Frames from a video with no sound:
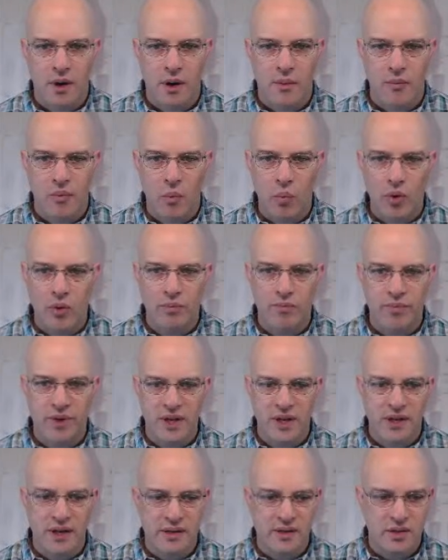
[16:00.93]
wouldn't
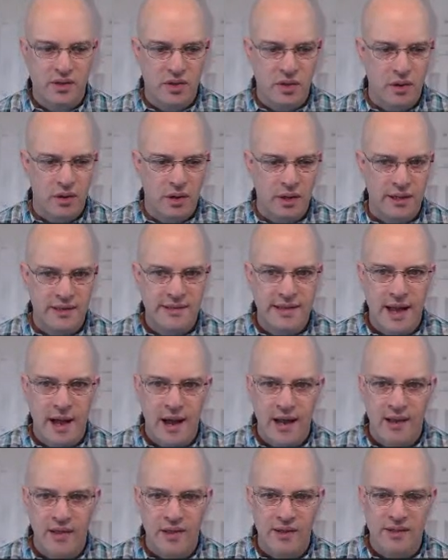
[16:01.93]
be necessarily as high
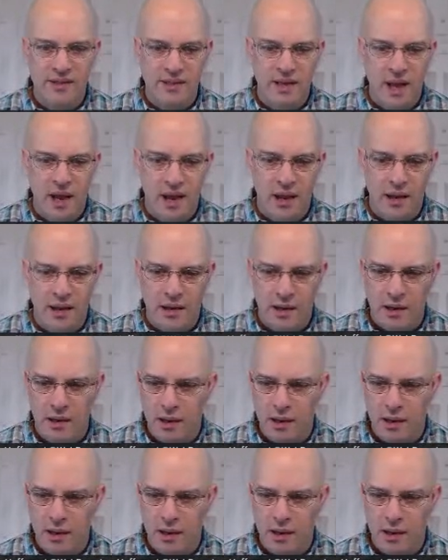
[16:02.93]
in the sky.